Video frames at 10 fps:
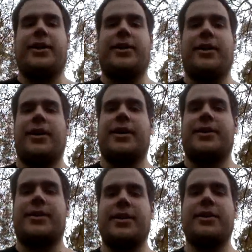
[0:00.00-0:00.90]
a
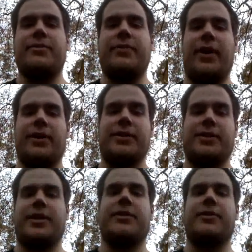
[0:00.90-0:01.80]
6-volt,
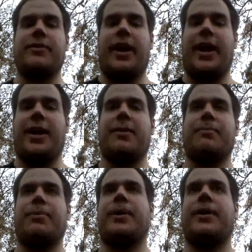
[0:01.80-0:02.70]

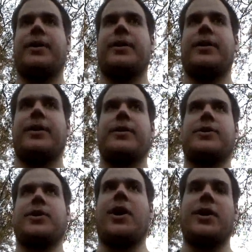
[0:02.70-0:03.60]
6-amp
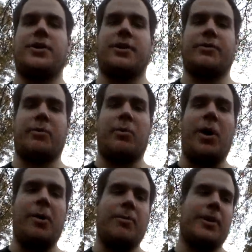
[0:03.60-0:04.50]
charger from
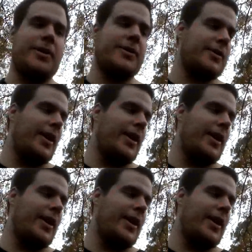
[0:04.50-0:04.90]
Walmart,